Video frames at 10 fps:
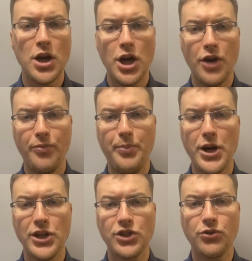If
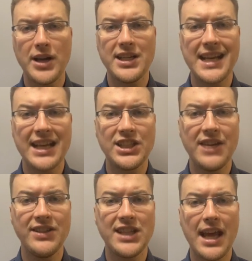bears trading
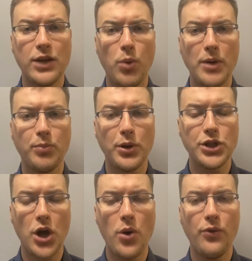activity at
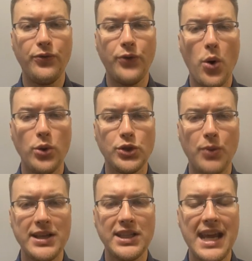
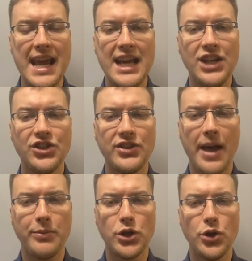1.0420 is
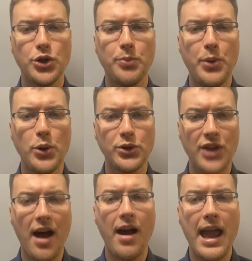subdued, bulls
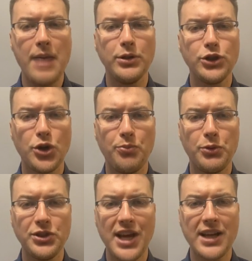are able to
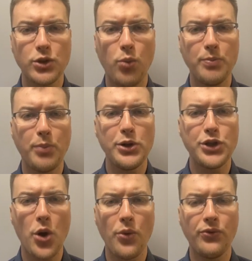protect
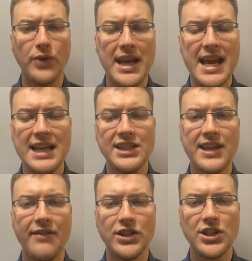
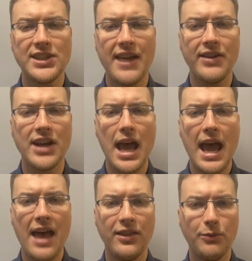1.0377
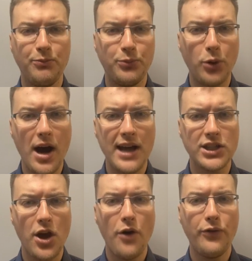and the
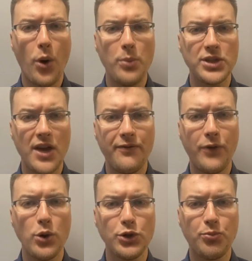price forms a
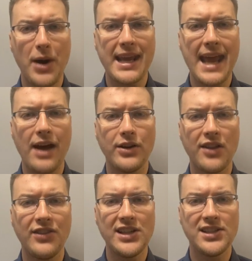false breakout
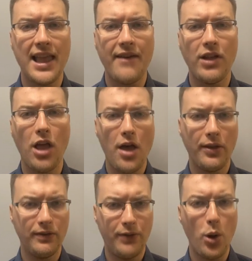at this level,
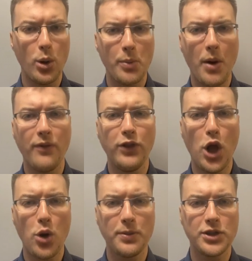the volume of
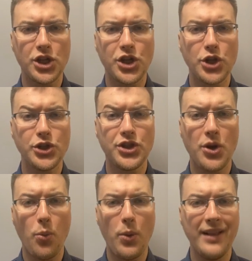long
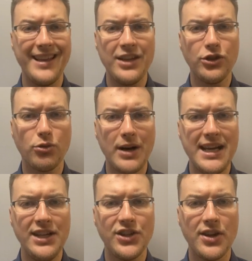positions will
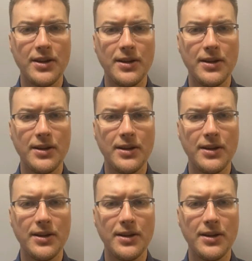increase.